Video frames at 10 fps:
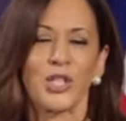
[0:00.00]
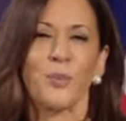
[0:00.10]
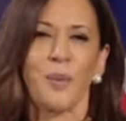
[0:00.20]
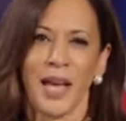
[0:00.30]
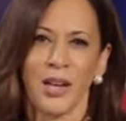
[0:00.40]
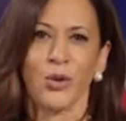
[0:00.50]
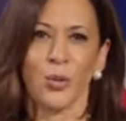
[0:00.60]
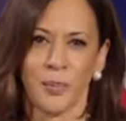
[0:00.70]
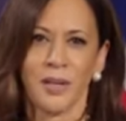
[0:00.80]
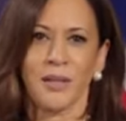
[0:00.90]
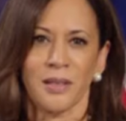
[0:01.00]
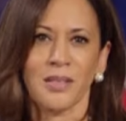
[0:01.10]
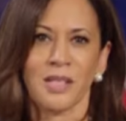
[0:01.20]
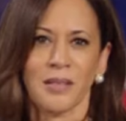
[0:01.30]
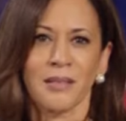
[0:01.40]
to pay your
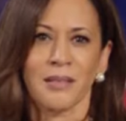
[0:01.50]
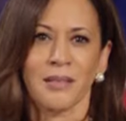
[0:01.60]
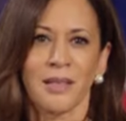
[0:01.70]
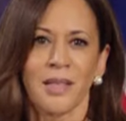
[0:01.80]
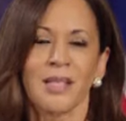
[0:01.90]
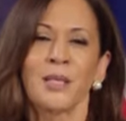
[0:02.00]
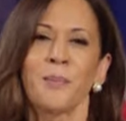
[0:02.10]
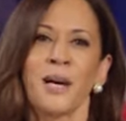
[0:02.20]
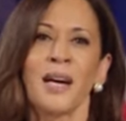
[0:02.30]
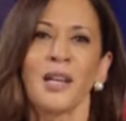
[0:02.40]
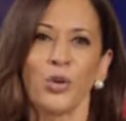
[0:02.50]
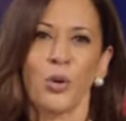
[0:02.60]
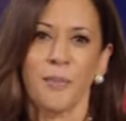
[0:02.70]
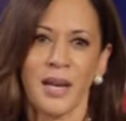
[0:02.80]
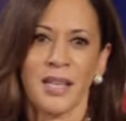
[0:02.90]
bills, to buy
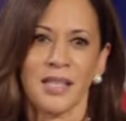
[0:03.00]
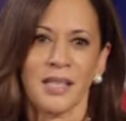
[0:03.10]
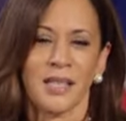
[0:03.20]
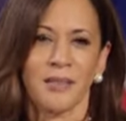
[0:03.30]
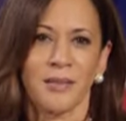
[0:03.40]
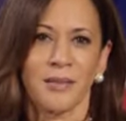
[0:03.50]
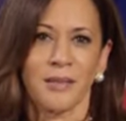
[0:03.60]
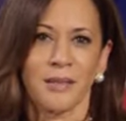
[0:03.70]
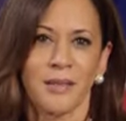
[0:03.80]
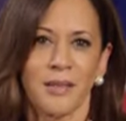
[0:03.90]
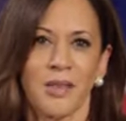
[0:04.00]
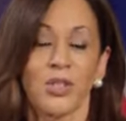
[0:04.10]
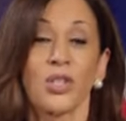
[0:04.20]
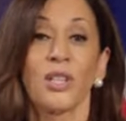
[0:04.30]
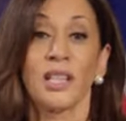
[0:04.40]
your medicine,
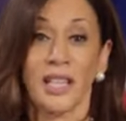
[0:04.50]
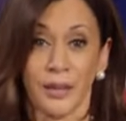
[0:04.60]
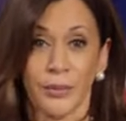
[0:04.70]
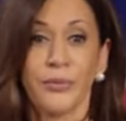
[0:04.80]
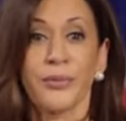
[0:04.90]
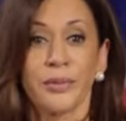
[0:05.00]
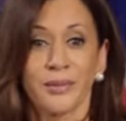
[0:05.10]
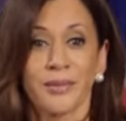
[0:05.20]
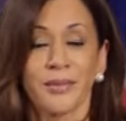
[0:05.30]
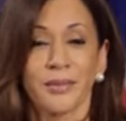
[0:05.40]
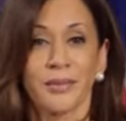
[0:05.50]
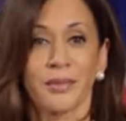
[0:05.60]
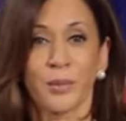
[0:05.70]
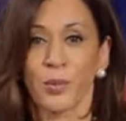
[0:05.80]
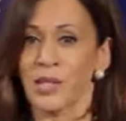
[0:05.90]
to live,
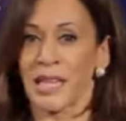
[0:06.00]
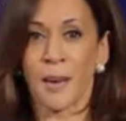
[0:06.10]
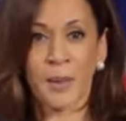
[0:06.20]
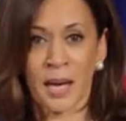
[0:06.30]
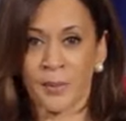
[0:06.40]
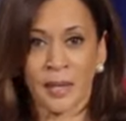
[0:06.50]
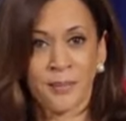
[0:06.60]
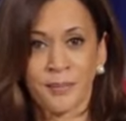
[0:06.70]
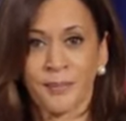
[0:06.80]
will stop coming.